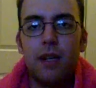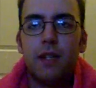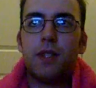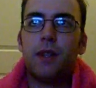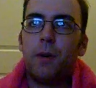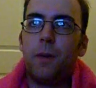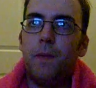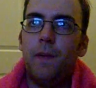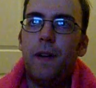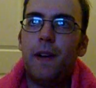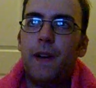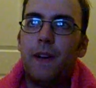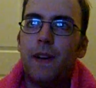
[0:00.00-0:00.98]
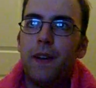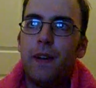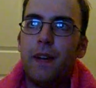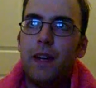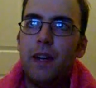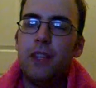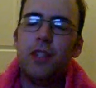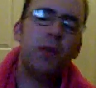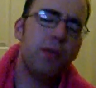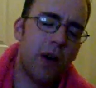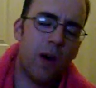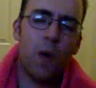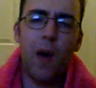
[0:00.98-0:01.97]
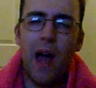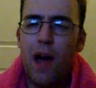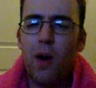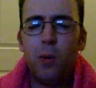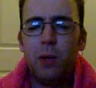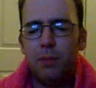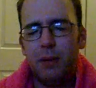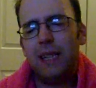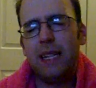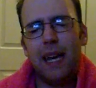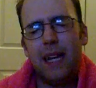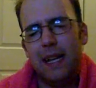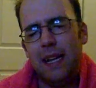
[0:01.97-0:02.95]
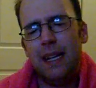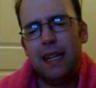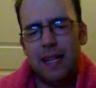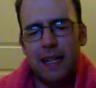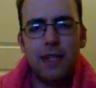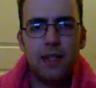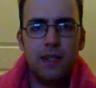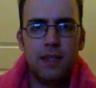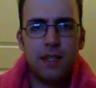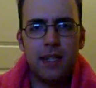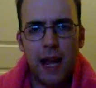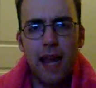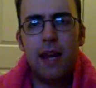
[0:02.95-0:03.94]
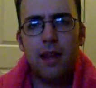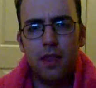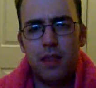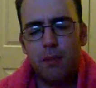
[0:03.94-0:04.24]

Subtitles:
So, do you know how humiliating it is to take